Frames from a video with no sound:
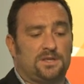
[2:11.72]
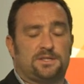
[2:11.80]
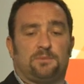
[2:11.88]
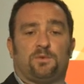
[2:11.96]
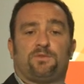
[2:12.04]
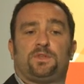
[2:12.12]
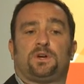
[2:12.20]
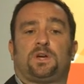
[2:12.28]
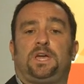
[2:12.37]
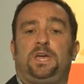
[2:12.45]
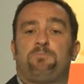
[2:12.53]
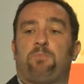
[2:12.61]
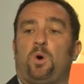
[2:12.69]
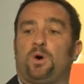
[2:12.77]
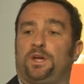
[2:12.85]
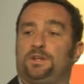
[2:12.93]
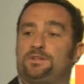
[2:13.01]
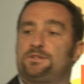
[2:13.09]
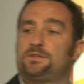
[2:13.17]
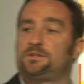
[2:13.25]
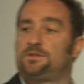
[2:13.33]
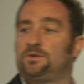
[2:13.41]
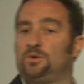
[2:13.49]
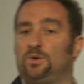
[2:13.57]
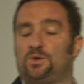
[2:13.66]
Some of the key points
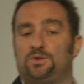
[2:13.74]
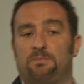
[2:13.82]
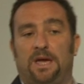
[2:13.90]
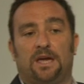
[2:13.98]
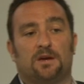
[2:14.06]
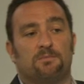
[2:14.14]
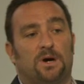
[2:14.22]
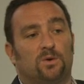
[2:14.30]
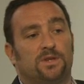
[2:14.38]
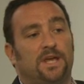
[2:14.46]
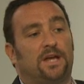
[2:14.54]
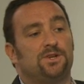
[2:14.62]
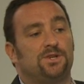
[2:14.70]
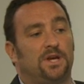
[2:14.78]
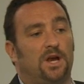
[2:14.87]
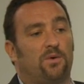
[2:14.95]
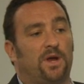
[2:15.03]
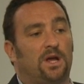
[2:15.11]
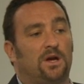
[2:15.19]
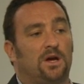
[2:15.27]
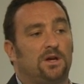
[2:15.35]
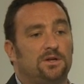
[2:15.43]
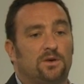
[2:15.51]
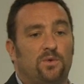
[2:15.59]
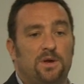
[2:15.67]
to make about the engineering
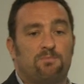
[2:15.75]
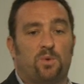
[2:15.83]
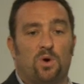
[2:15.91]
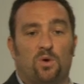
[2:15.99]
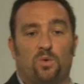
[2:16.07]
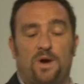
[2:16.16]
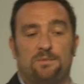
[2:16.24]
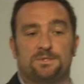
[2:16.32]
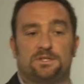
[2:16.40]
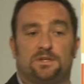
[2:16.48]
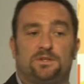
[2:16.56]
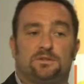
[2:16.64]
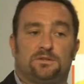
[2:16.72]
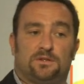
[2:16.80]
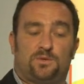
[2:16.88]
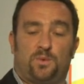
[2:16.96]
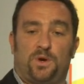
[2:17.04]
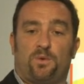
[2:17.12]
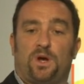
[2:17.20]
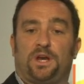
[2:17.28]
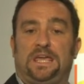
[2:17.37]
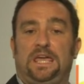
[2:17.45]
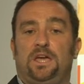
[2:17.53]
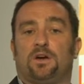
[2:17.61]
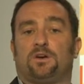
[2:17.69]
degree programs that we
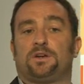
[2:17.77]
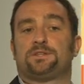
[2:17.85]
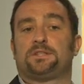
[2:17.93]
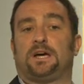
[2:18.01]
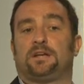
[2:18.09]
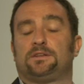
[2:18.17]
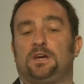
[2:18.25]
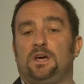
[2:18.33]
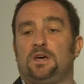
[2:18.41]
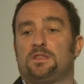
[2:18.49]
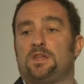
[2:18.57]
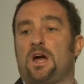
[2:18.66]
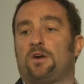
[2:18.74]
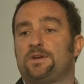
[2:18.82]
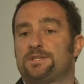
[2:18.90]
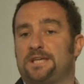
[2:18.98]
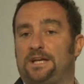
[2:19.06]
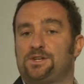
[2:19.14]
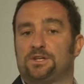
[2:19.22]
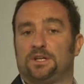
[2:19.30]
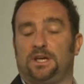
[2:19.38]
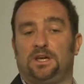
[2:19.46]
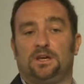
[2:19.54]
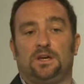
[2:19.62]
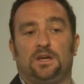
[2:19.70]
run here is that they are
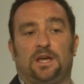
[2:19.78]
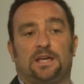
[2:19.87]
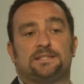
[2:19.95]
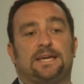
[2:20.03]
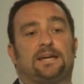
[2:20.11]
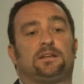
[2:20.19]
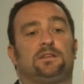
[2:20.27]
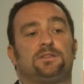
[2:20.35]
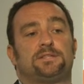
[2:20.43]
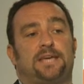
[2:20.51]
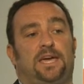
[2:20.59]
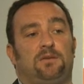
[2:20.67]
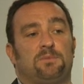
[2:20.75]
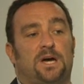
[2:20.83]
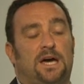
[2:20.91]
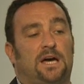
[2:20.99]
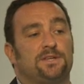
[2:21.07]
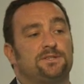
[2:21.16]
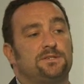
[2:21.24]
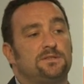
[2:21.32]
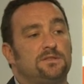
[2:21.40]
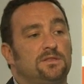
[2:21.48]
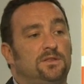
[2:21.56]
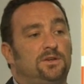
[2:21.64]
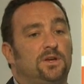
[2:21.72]
essentially exactly the same as
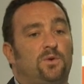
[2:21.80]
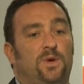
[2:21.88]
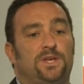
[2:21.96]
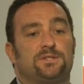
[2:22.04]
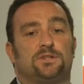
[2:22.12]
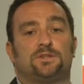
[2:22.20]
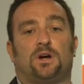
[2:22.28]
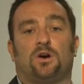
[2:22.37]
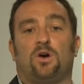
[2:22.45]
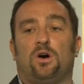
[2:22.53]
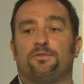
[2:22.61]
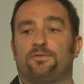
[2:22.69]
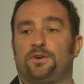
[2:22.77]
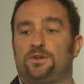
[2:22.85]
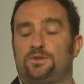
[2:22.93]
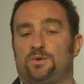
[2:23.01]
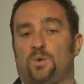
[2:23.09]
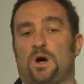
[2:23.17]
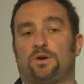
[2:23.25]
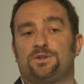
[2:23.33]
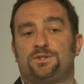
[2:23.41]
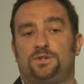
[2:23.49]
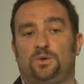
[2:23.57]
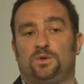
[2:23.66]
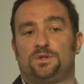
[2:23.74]
the degrees that are offered to our
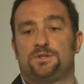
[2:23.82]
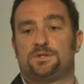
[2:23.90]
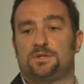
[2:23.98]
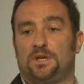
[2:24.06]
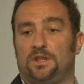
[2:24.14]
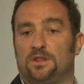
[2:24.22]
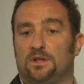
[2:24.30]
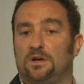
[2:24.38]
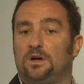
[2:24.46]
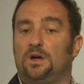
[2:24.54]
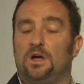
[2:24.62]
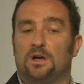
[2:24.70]
students in the